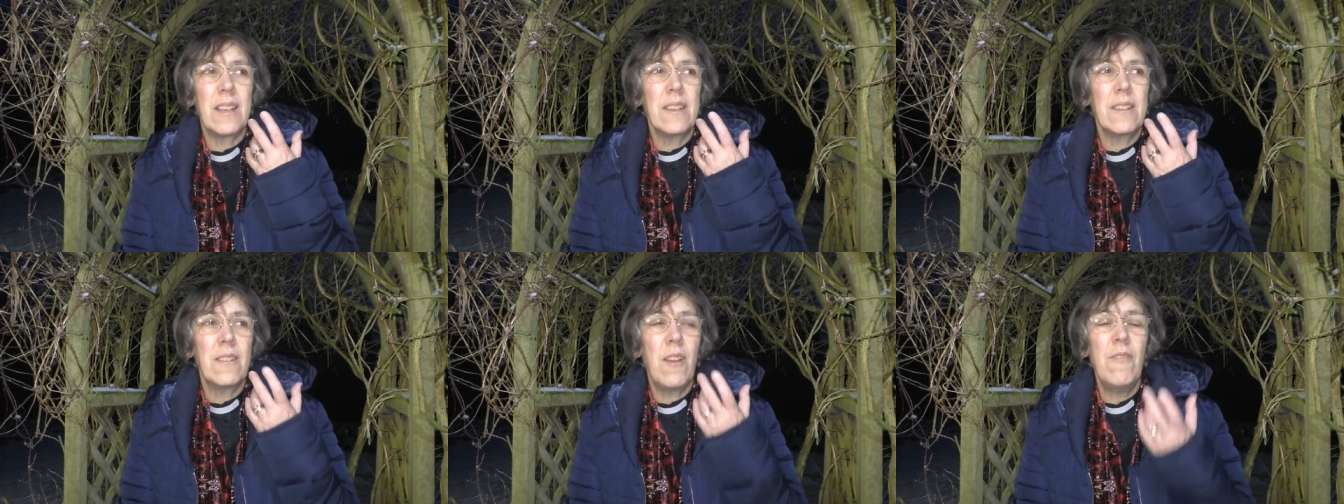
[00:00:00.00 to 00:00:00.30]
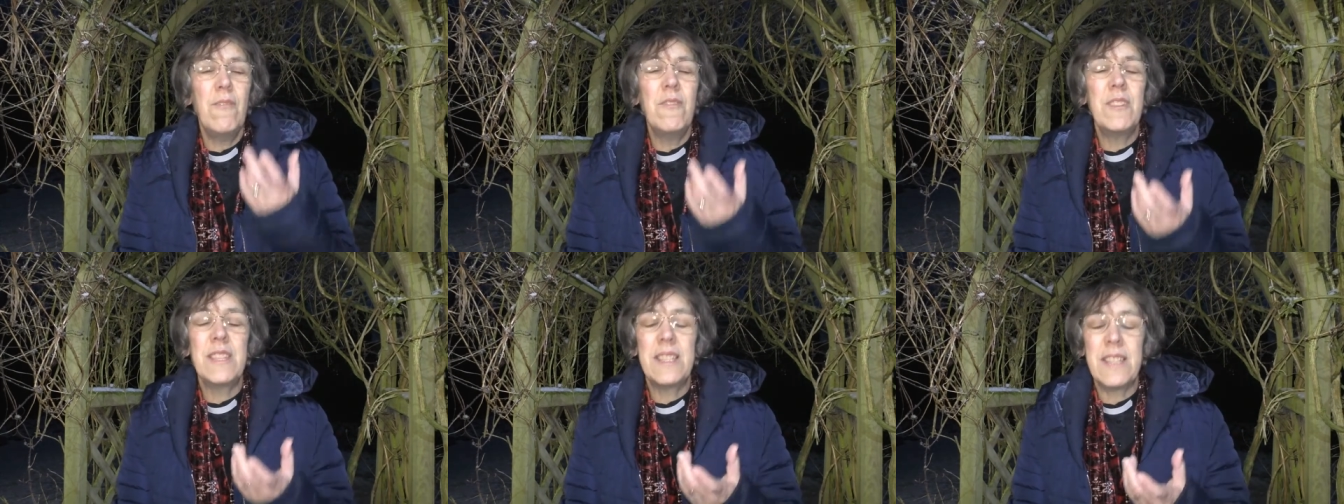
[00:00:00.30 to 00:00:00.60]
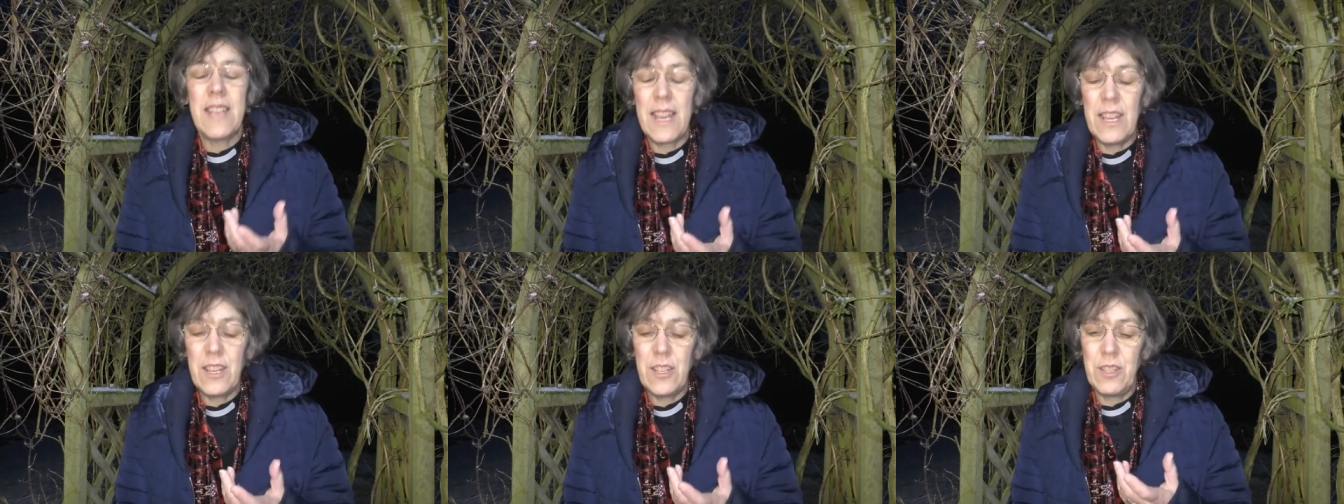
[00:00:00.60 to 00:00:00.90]

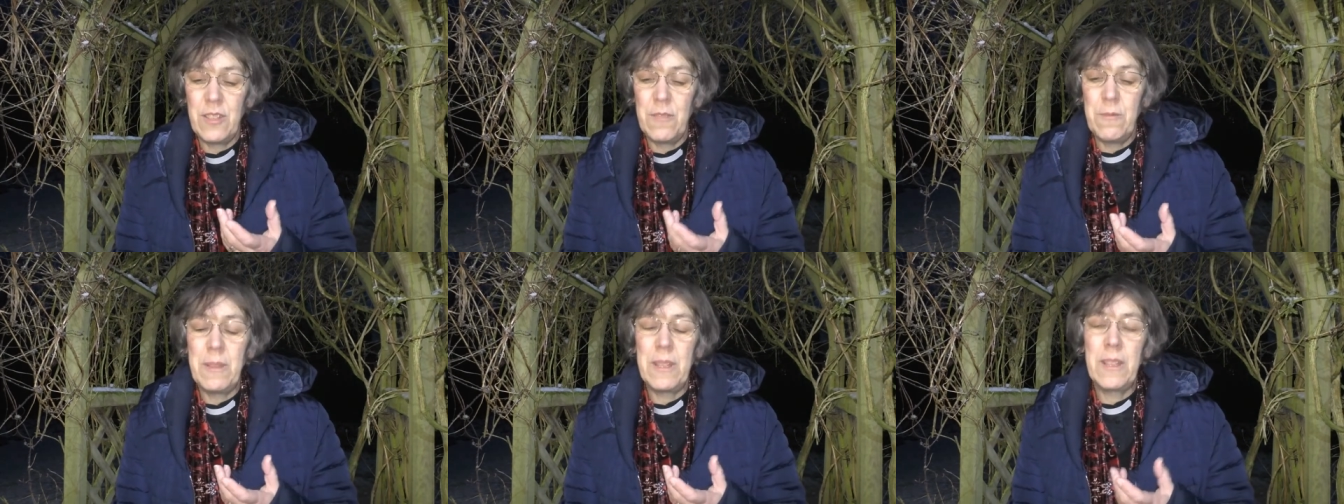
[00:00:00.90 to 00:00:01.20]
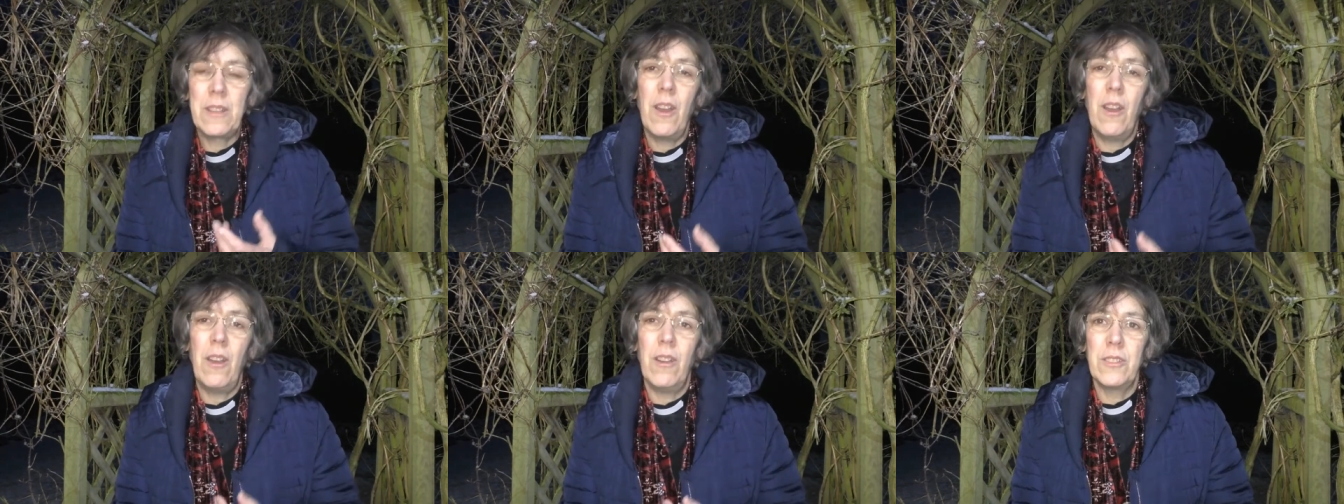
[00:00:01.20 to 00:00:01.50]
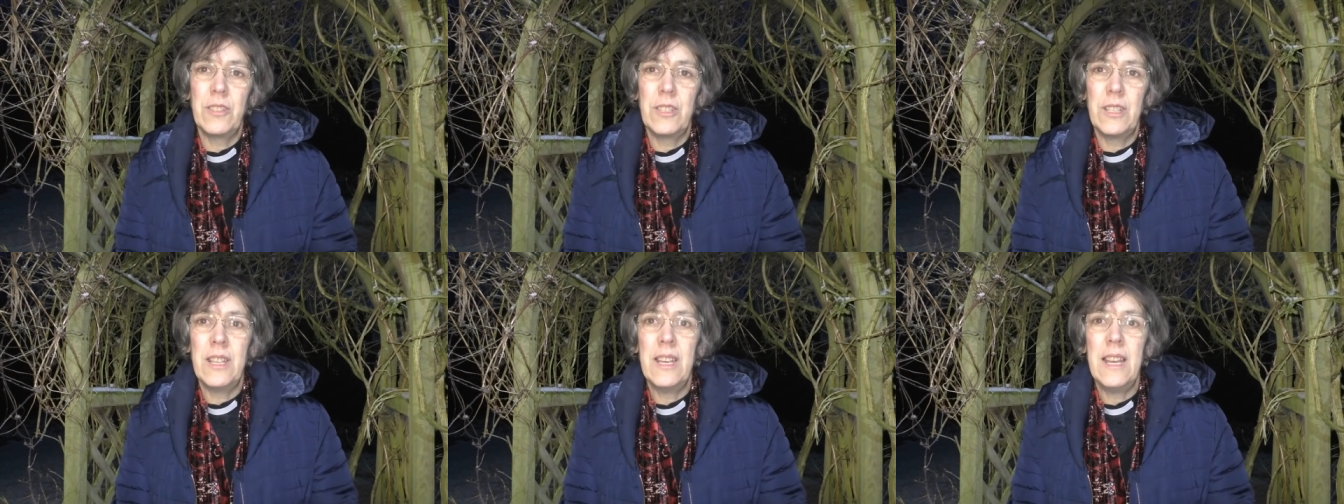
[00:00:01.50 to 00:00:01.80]
conversation with
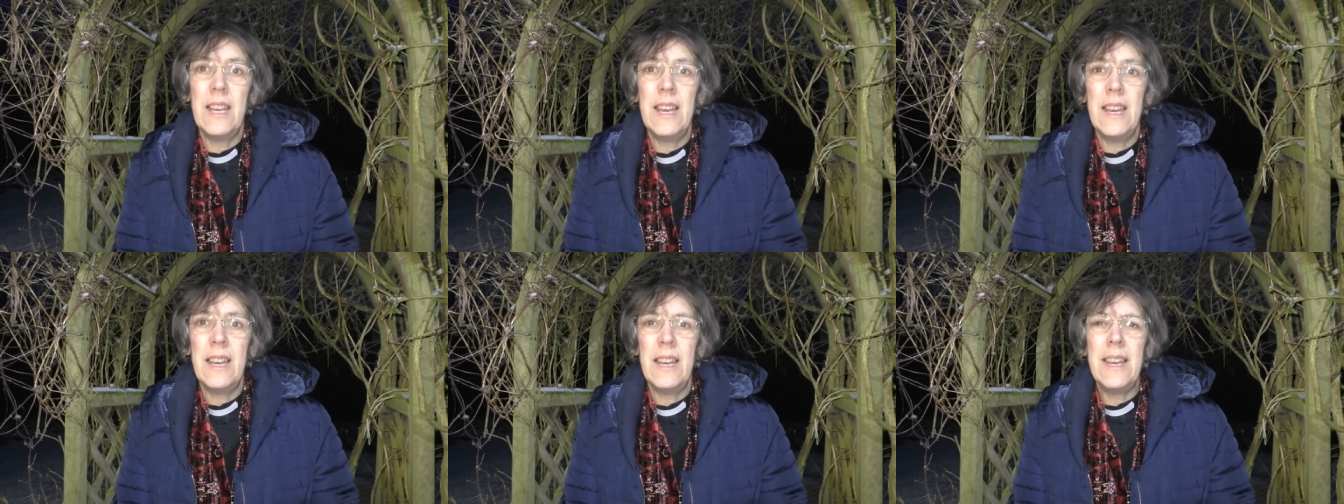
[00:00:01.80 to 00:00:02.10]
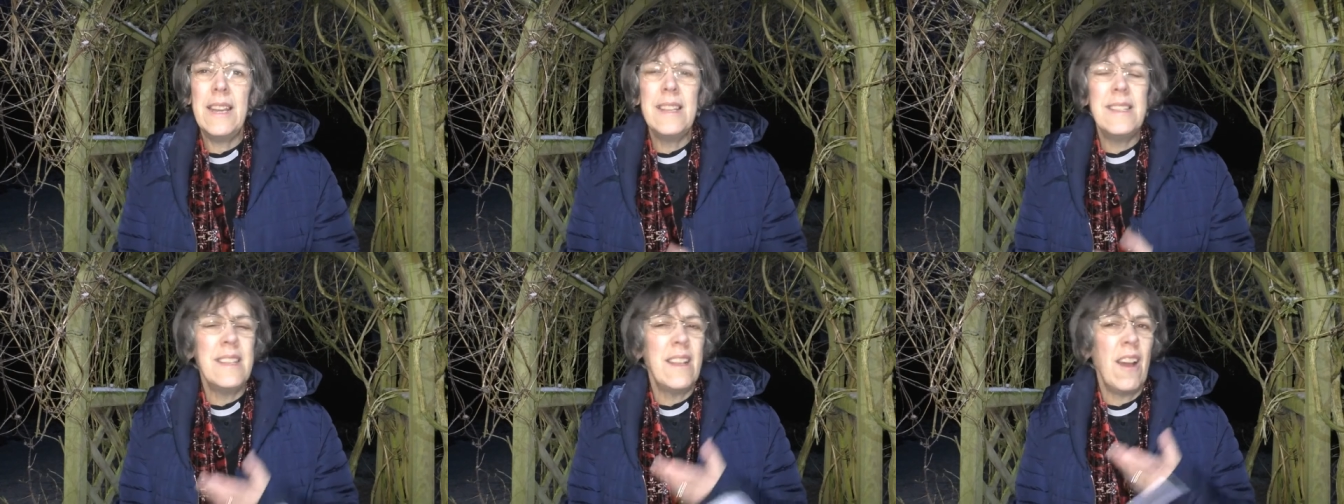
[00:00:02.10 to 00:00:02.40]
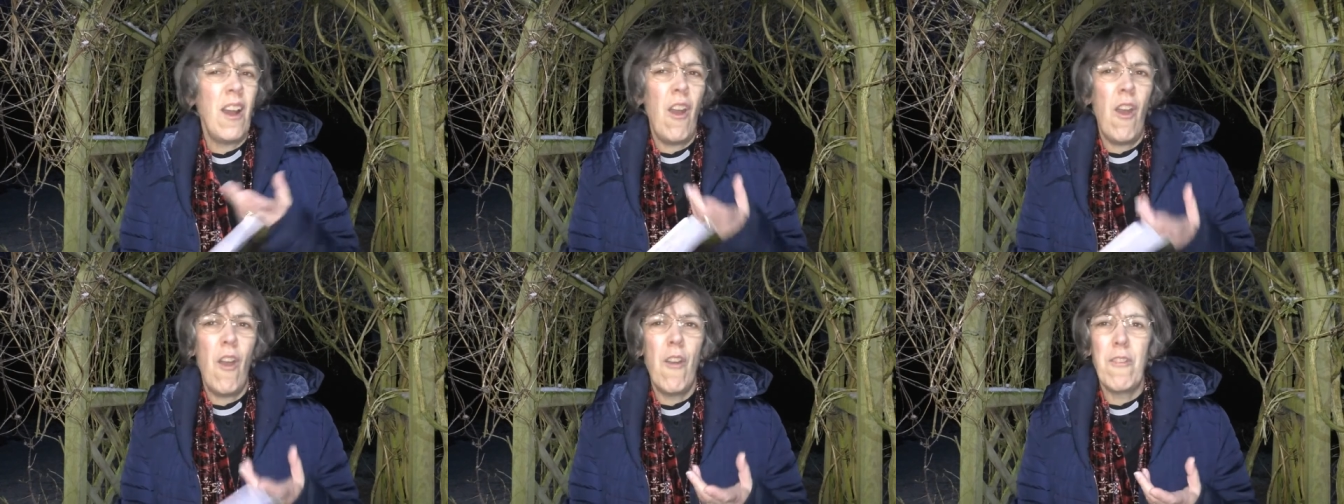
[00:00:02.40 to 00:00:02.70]
God. He's in a
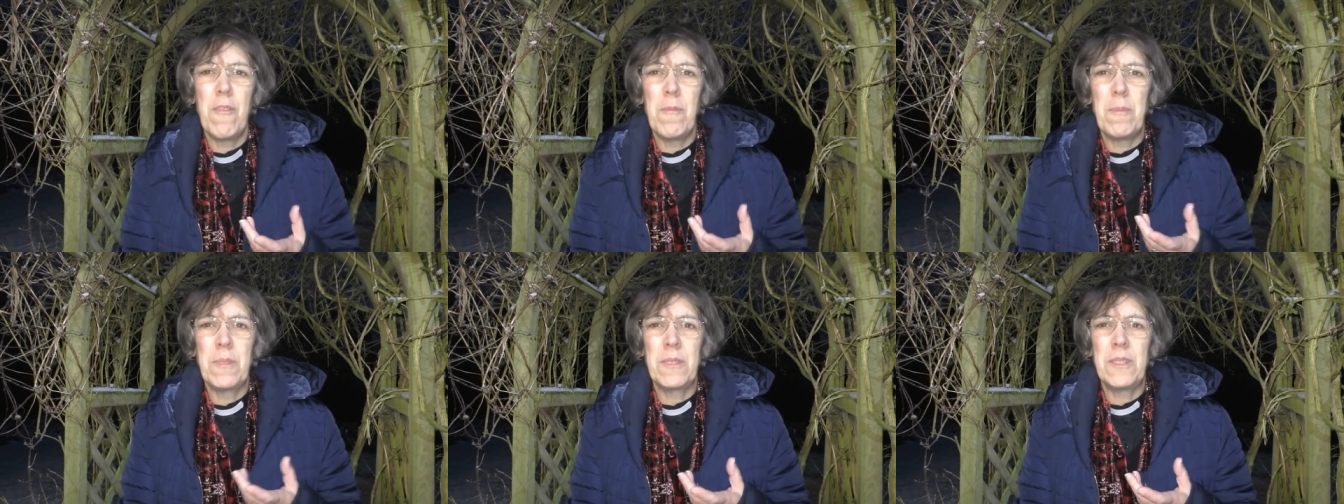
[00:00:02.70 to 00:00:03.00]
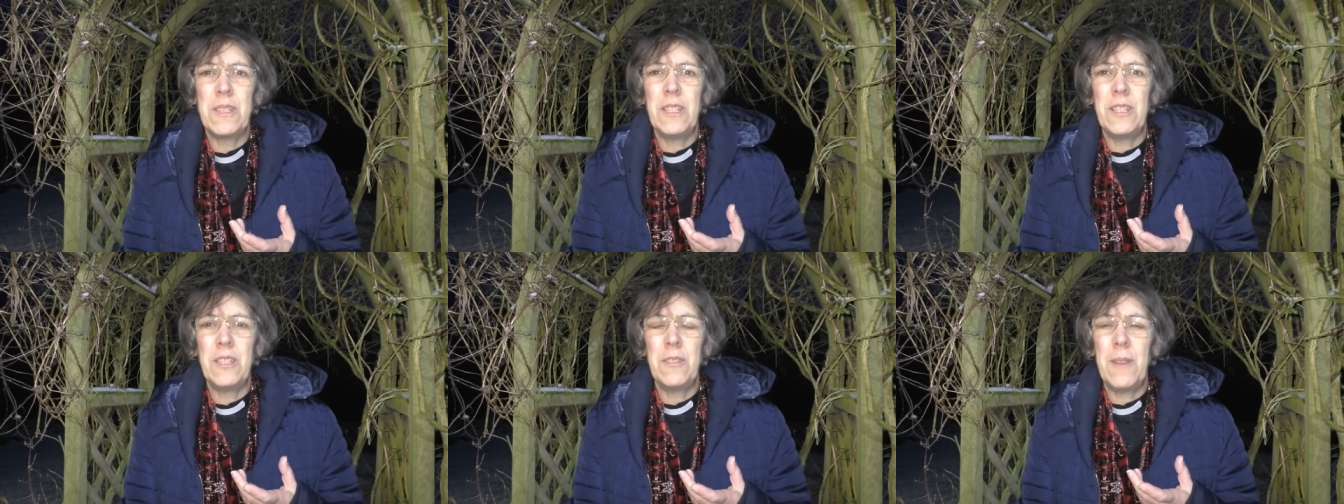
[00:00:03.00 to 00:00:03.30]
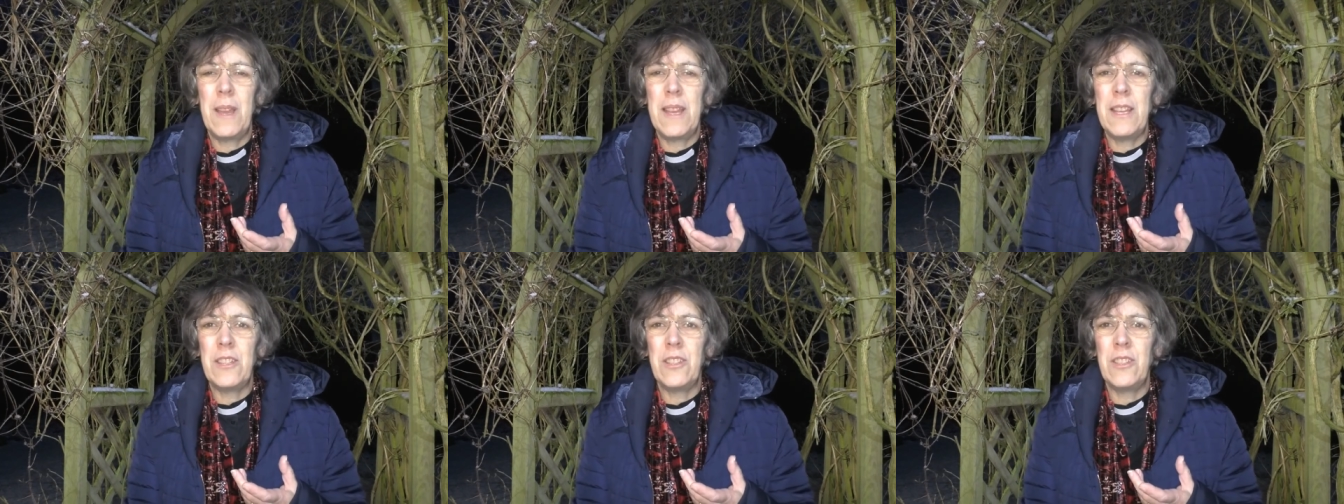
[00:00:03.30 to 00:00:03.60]
horrible
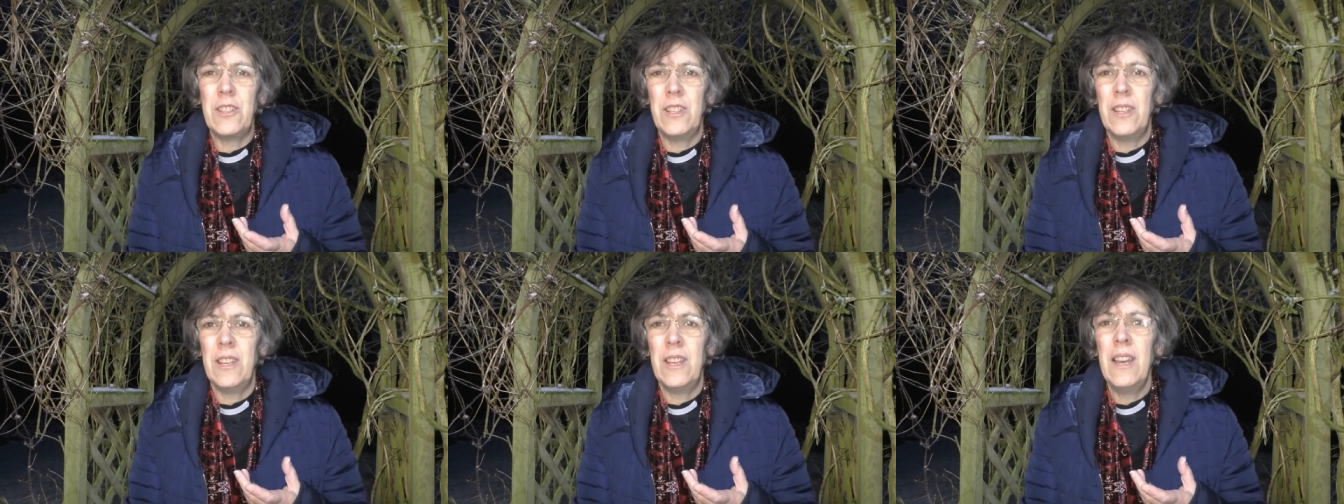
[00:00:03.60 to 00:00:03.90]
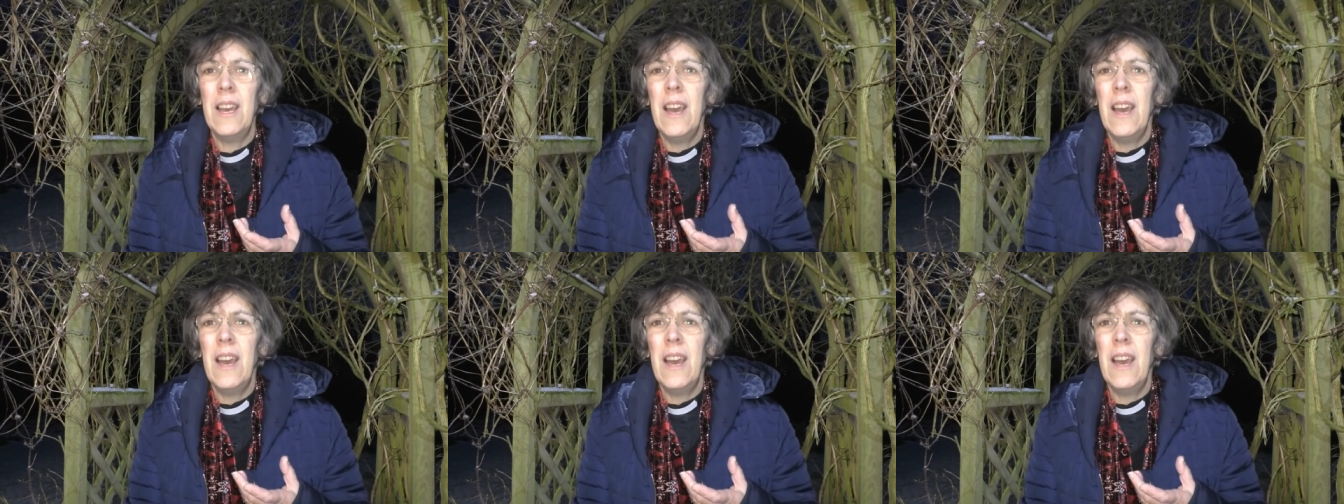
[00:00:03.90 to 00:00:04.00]
situation.